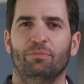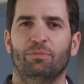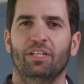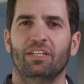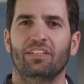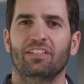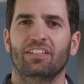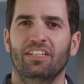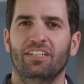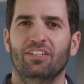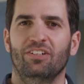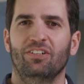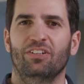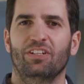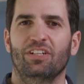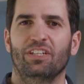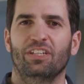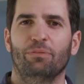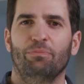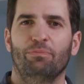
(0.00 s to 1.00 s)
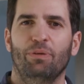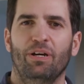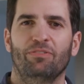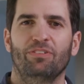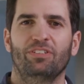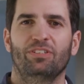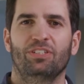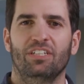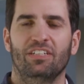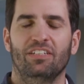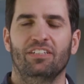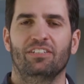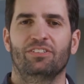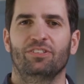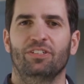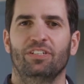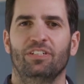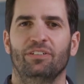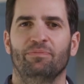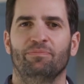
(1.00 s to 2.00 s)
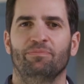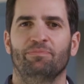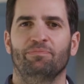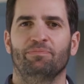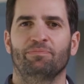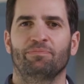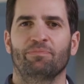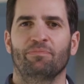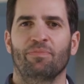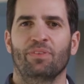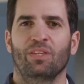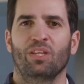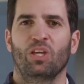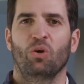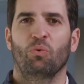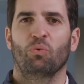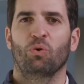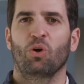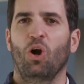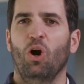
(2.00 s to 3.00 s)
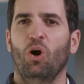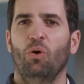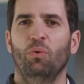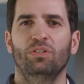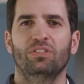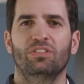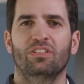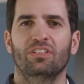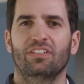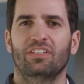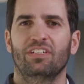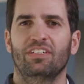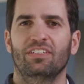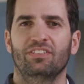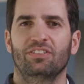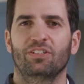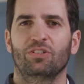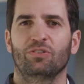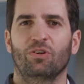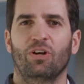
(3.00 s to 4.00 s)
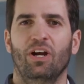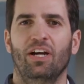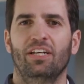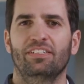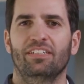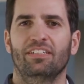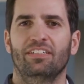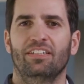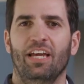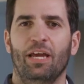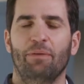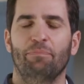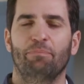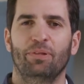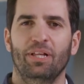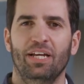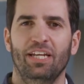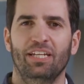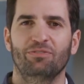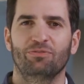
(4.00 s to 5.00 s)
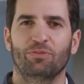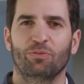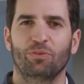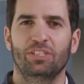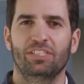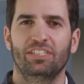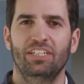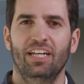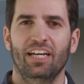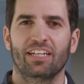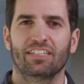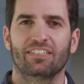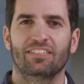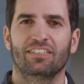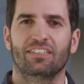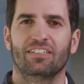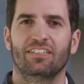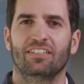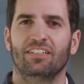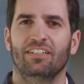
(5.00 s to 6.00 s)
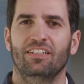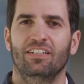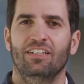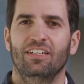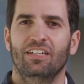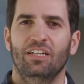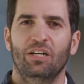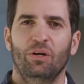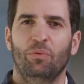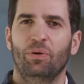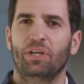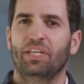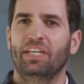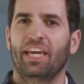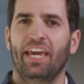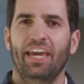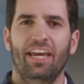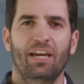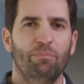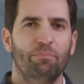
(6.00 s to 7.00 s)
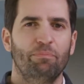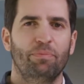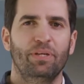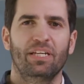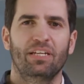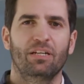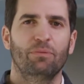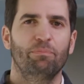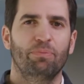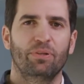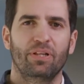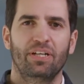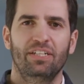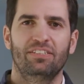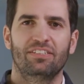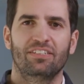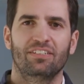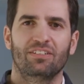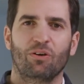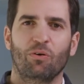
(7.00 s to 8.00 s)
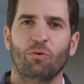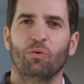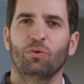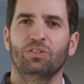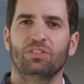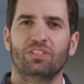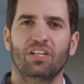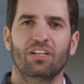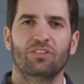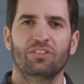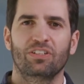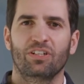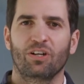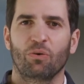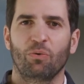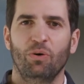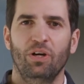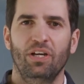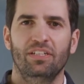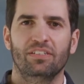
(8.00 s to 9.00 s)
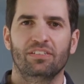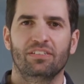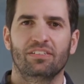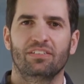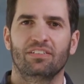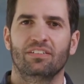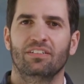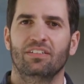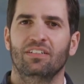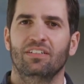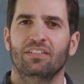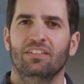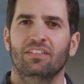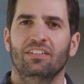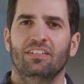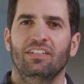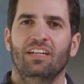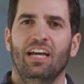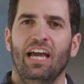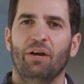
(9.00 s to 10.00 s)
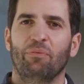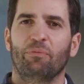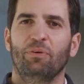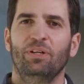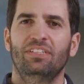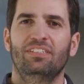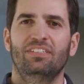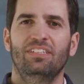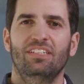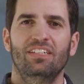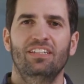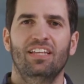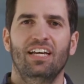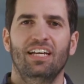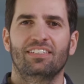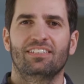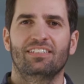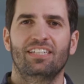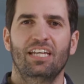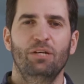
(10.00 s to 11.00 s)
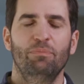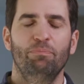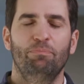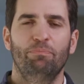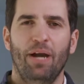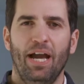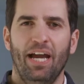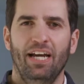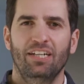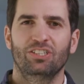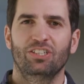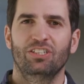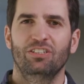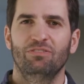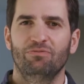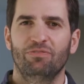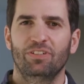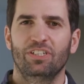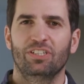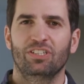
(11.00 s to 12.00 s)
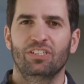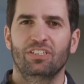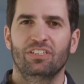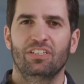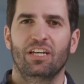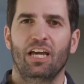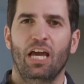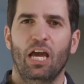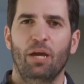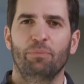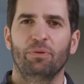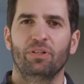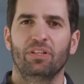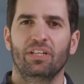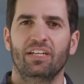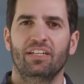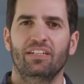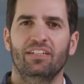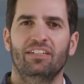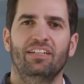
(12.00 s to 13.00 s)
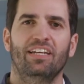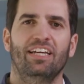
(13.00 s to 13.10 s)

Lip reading: be a leader in the beverage industry. We're always looking to the horizon and planning for what's next. We can't be complacent or settled in our ways. And we see that same passion and vision emulated